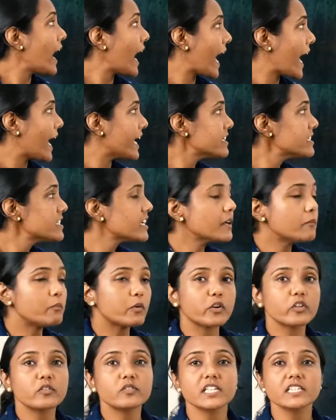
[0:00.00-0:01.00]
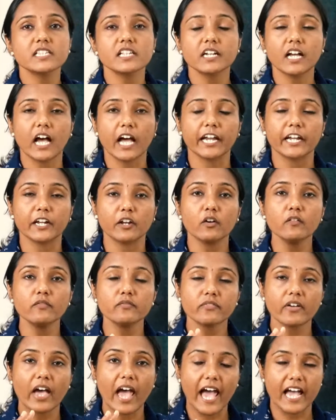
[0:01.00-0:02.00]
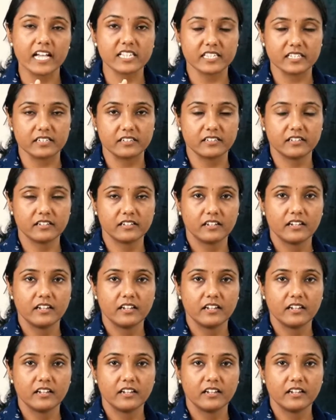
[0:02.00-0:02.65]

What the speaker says: and produces a kind of acid.